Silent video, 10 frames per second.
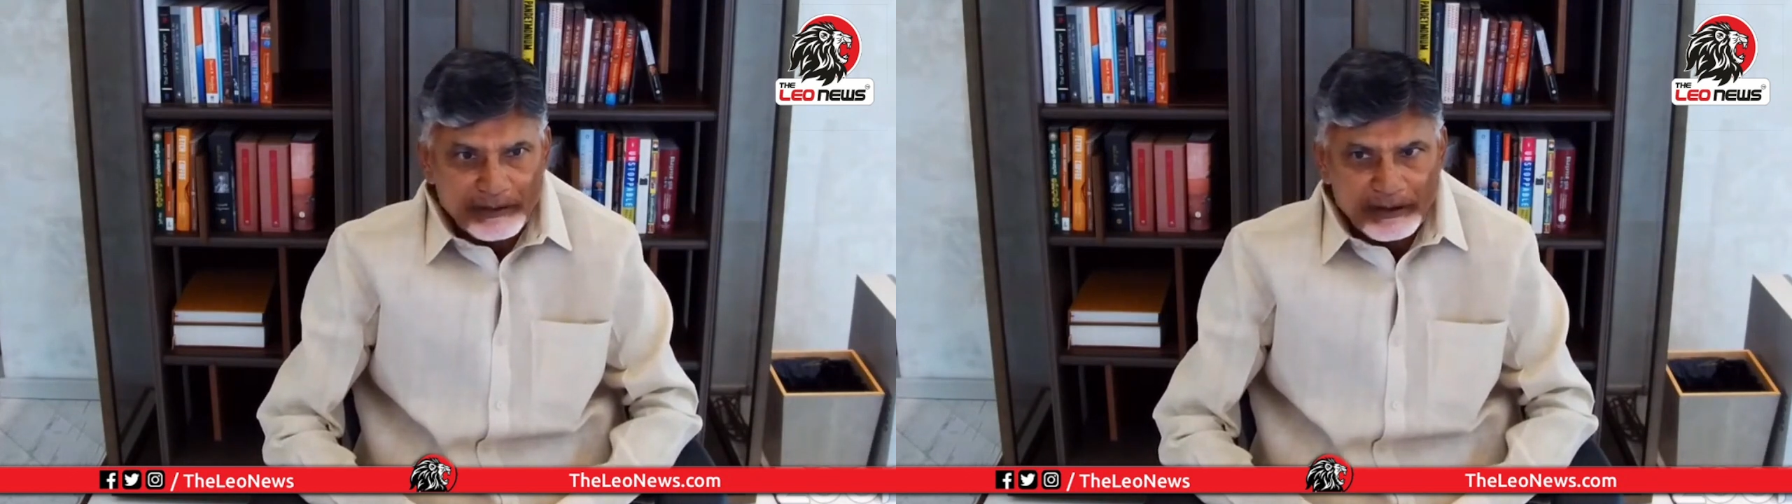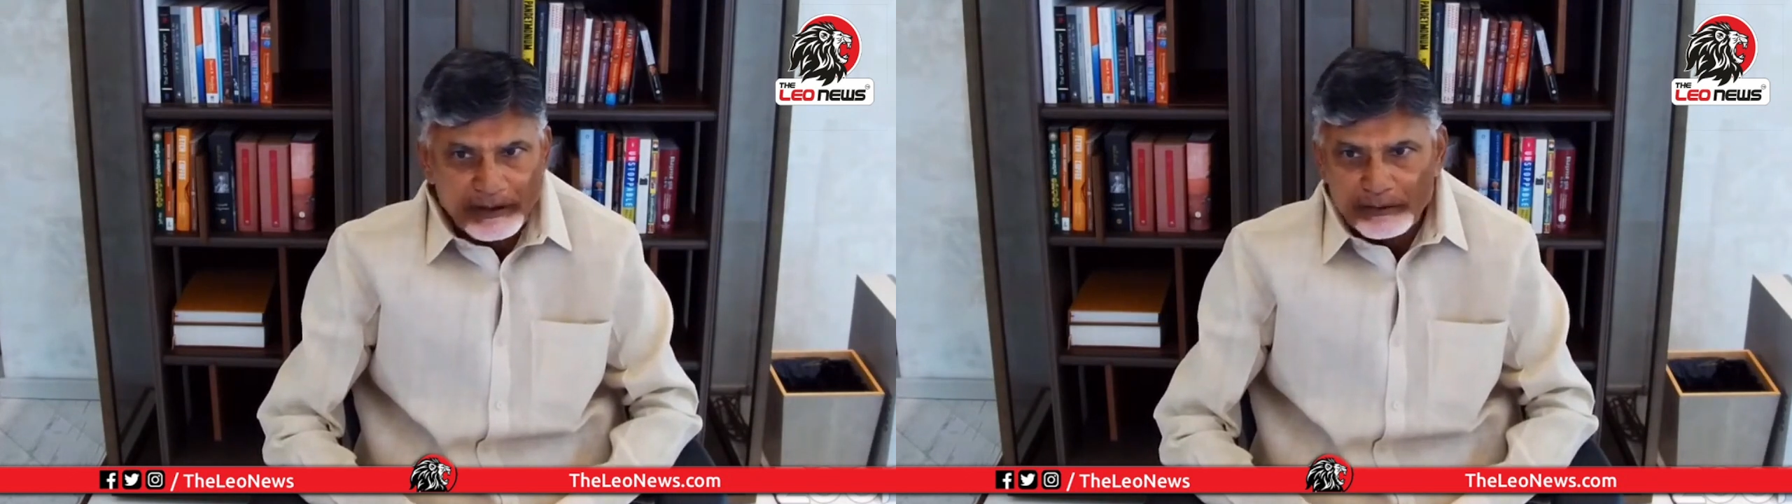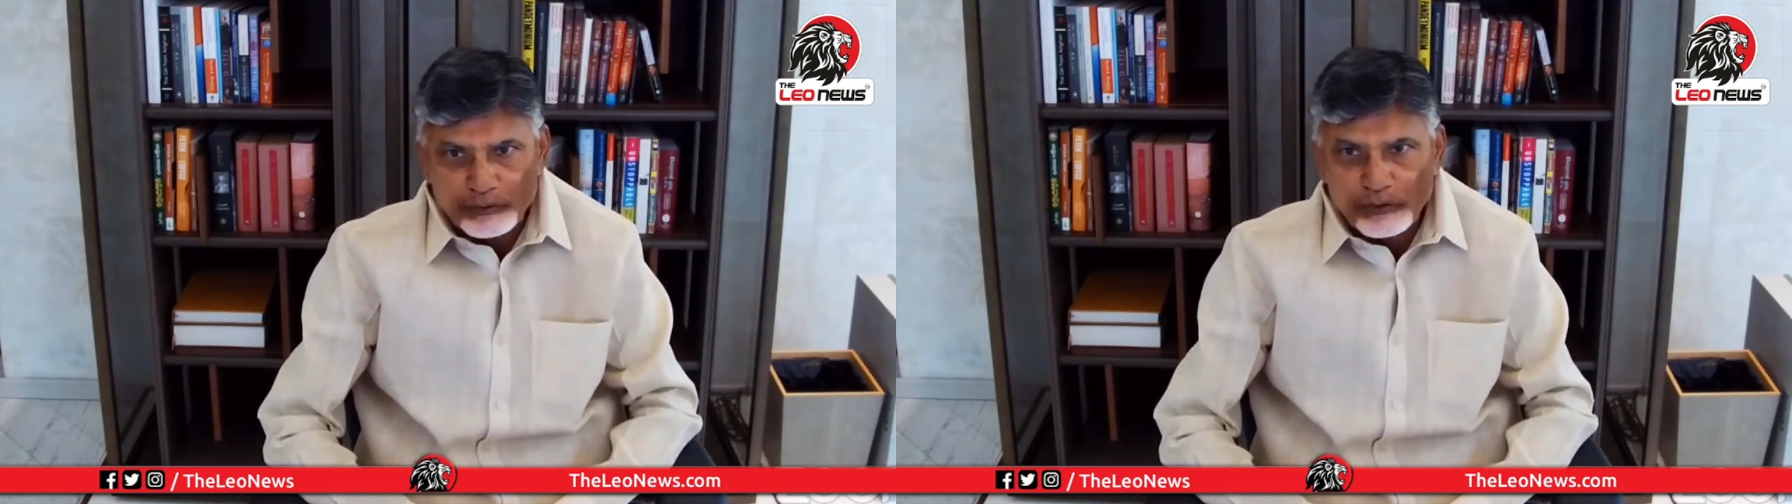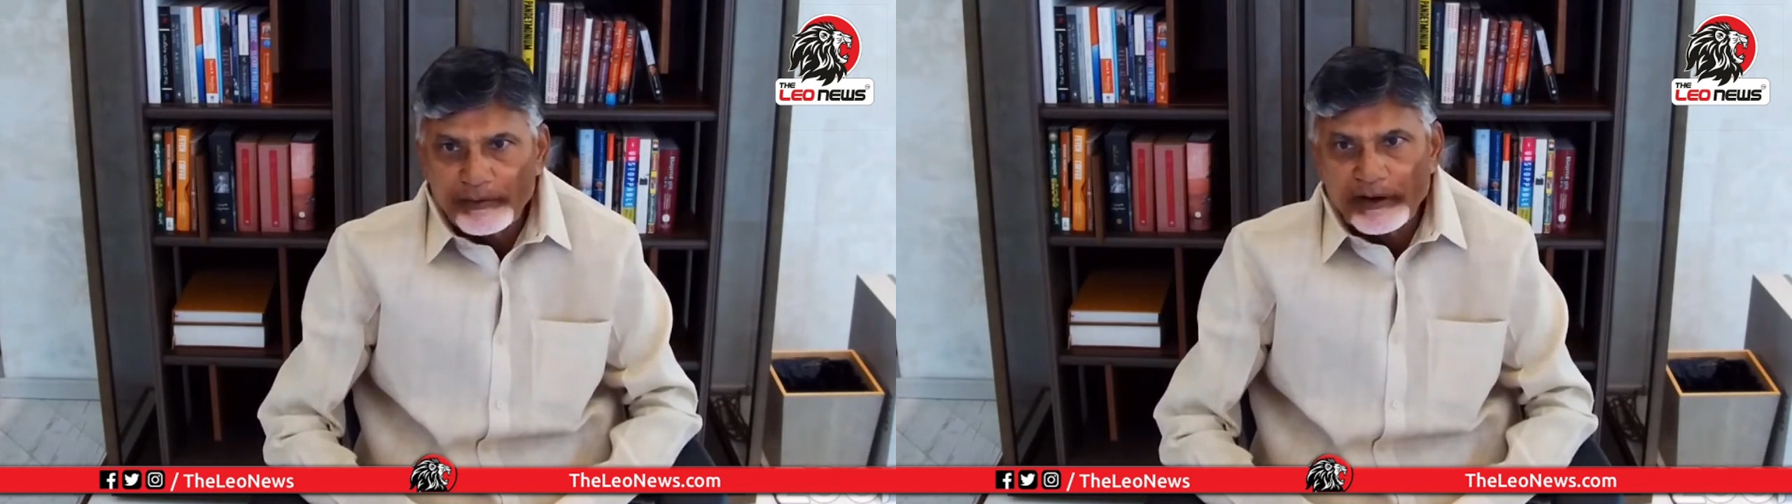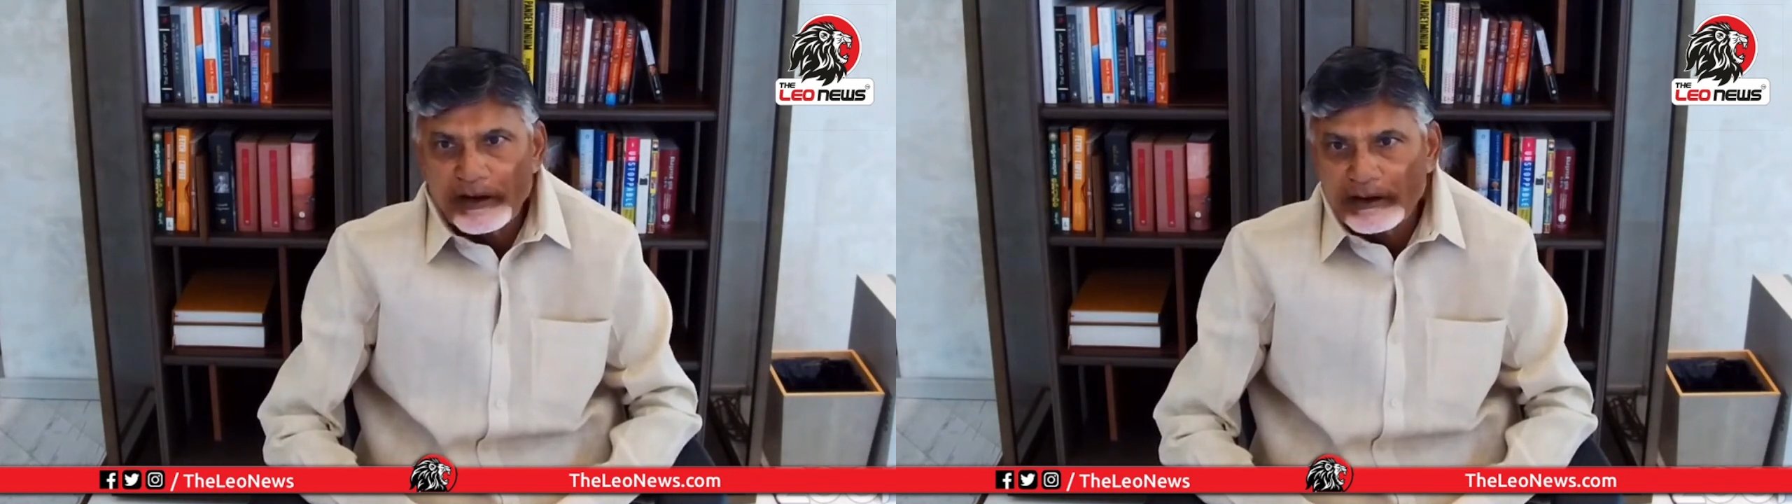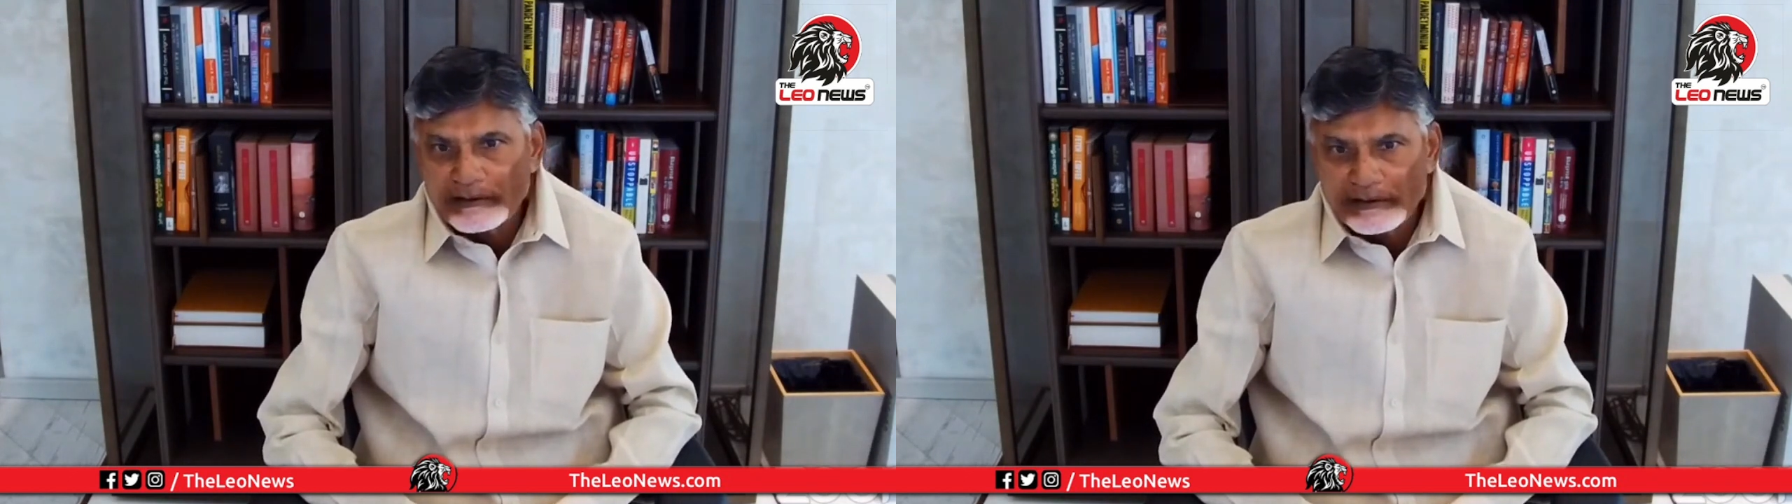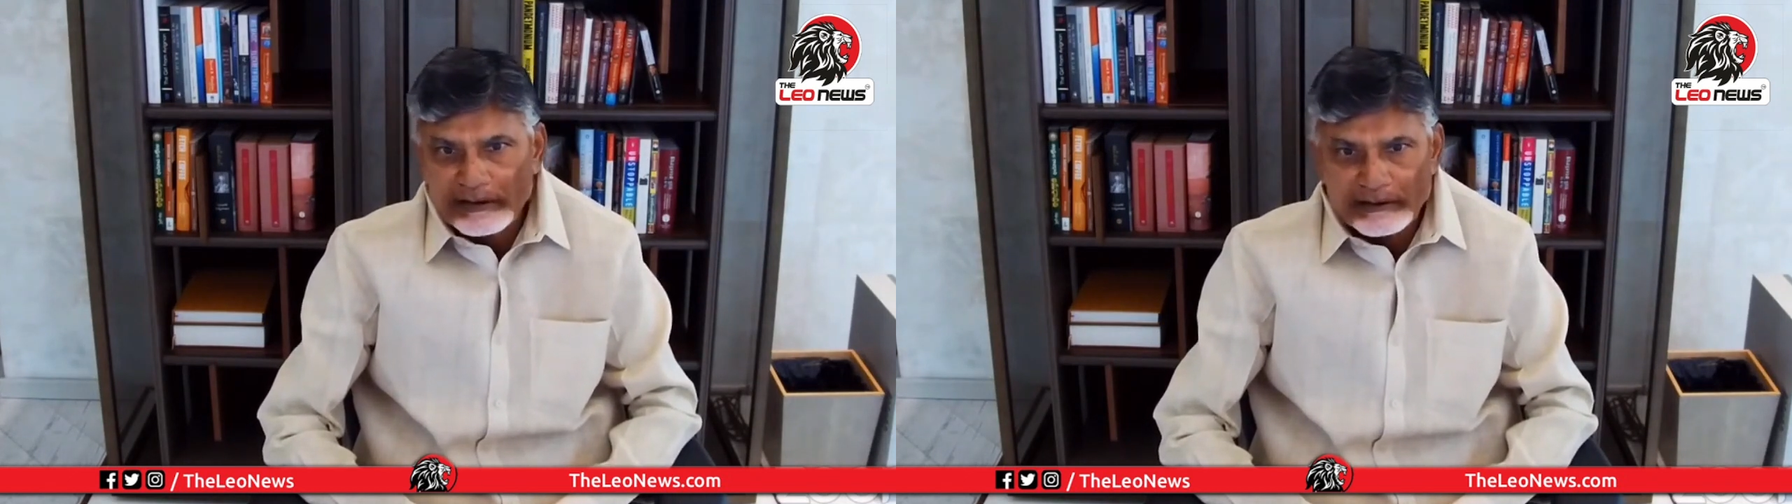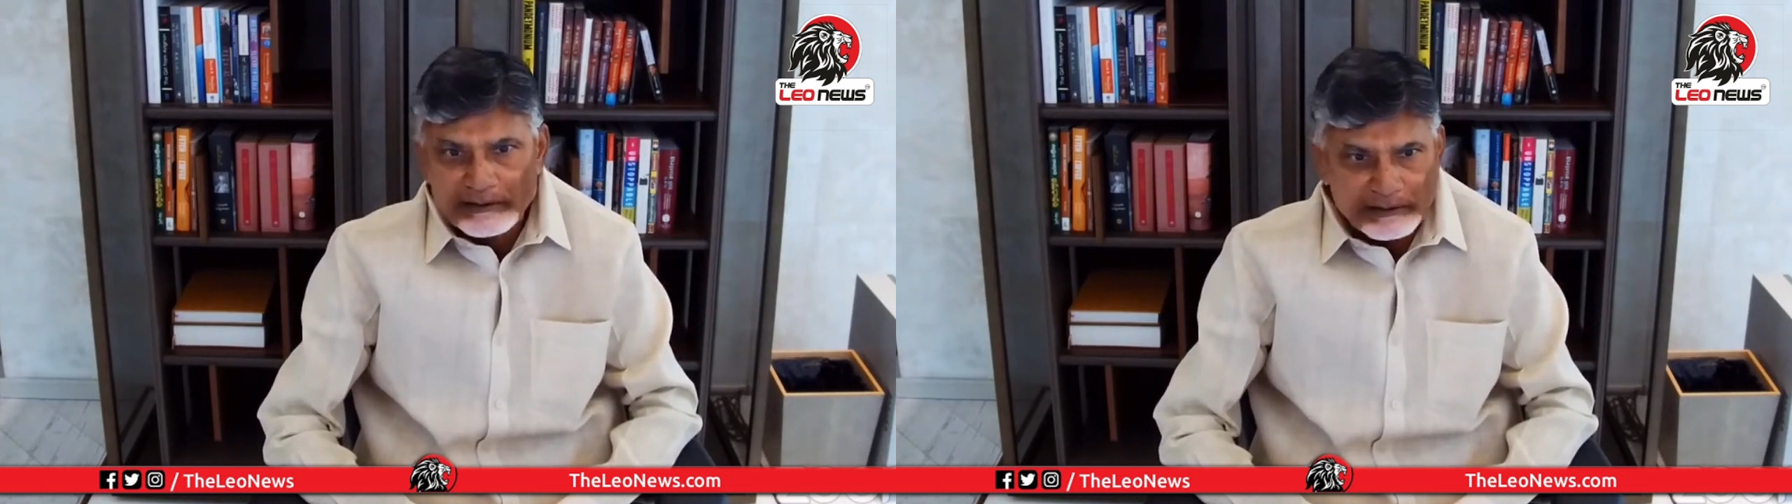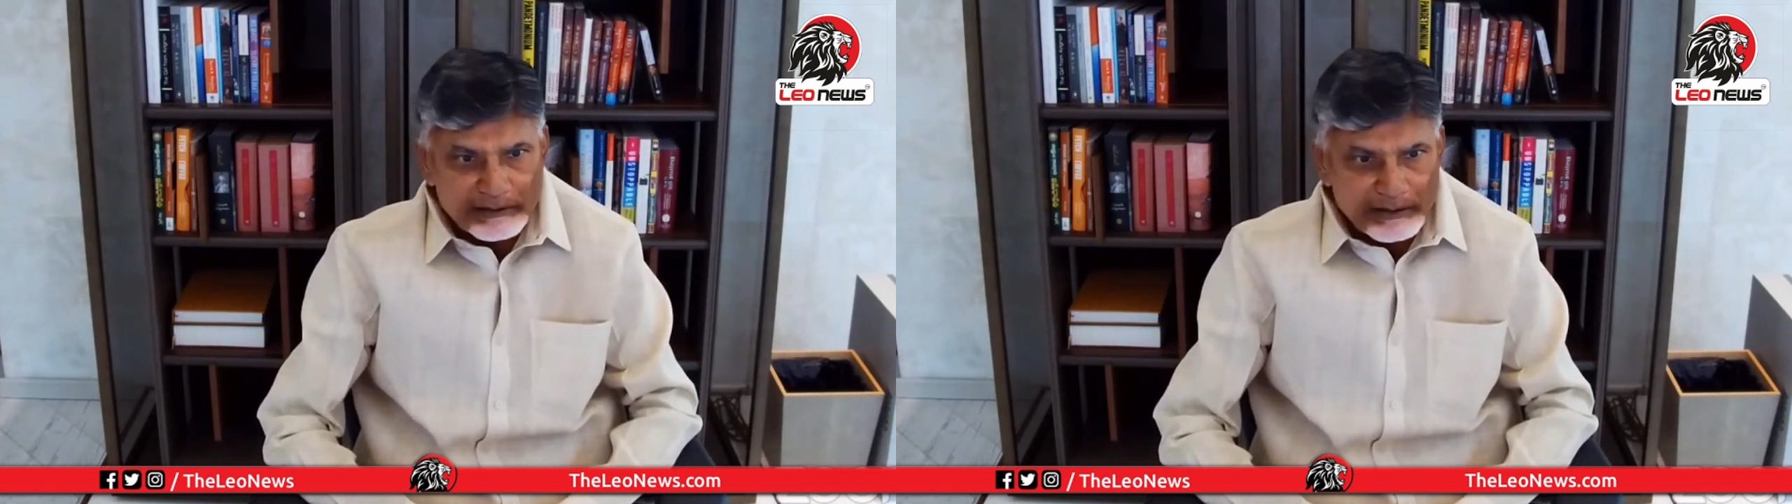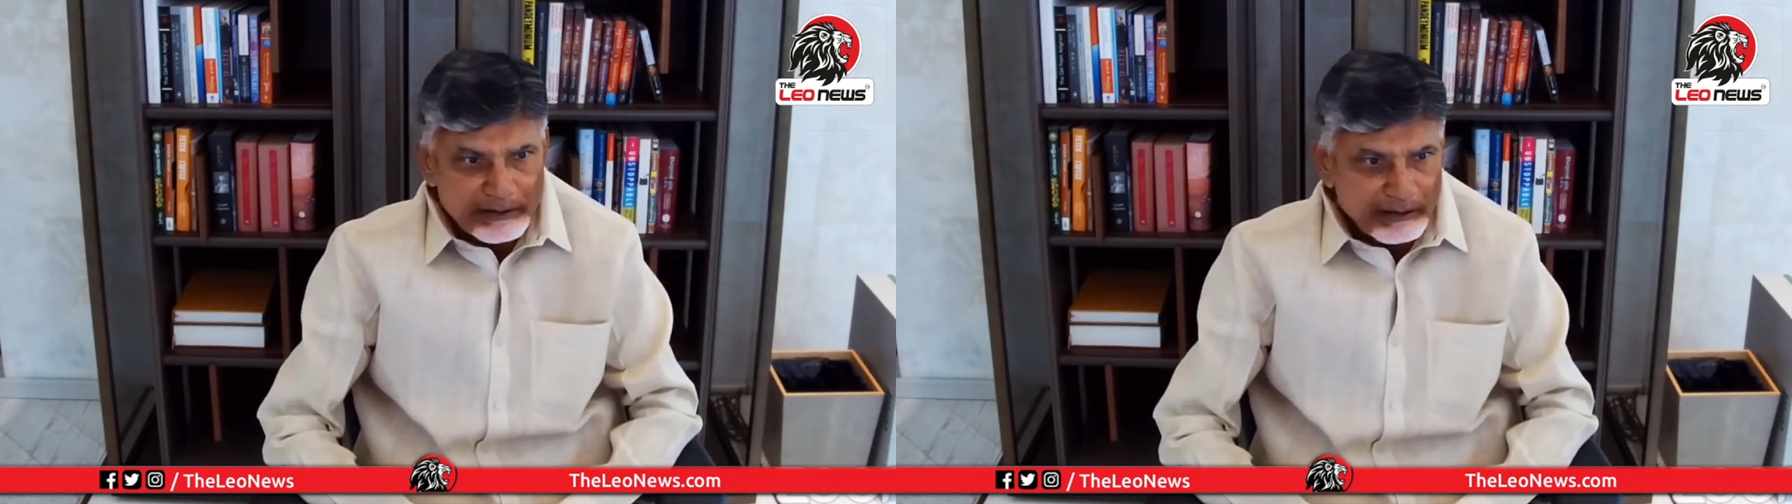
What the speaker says: There are so many lessons